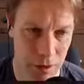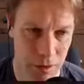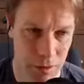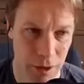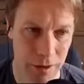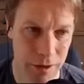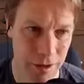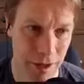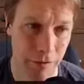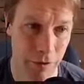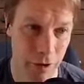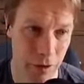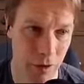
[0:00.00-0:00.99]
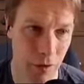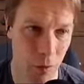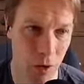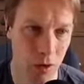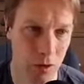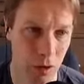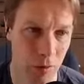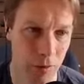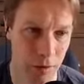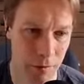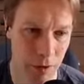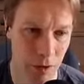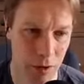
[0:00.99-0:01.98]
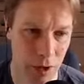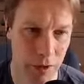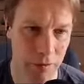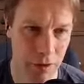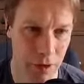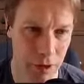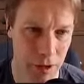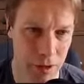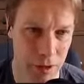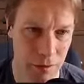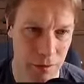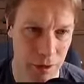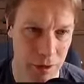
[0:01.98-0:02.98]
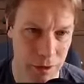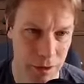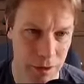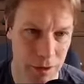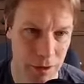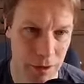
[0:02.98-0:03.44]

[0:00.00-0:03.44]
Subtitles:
So now there's definitely only one copy of log ever going to get generated,